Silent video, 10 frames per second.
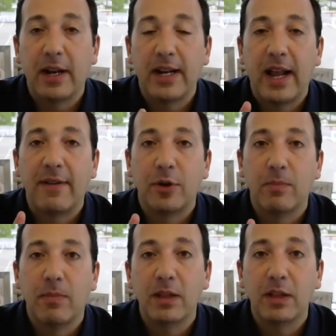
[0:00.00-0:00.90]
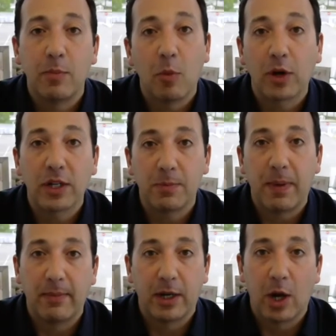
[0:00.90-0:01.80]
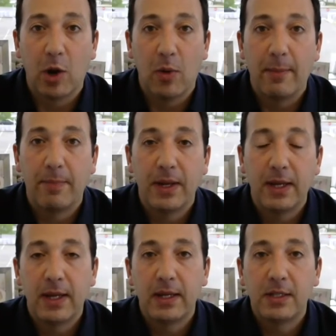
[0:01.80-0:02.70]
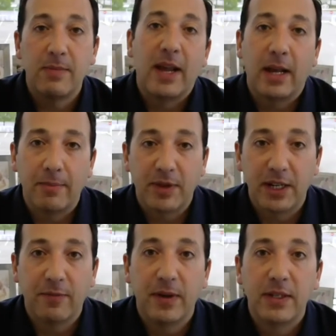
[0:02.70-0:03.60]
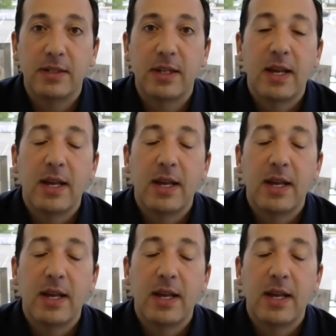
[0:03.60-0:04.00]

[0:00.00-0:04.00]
and have your monthly mortgage payment go up to make up the difference.